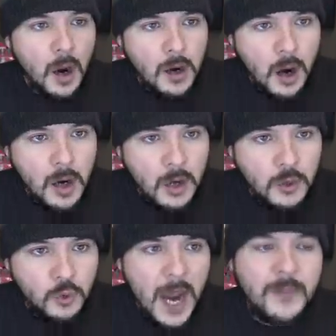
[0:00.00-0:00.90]
are
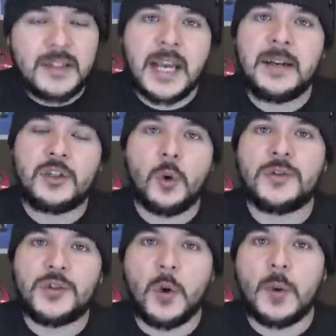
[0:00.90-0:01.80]
gravitating
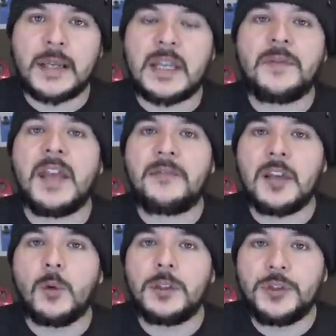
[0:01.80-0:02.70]
towards stories that they
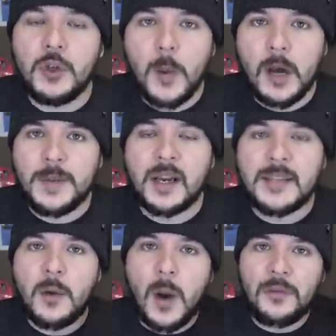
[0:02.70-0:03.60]
think will do well because
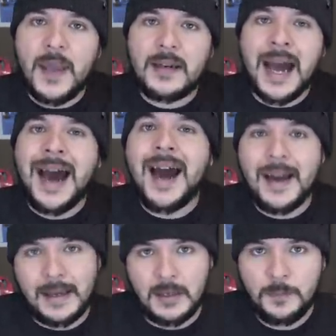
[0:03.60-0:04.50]
they want that
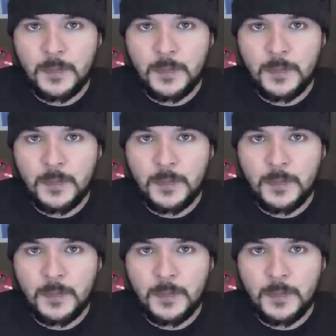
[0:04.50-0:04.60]
high.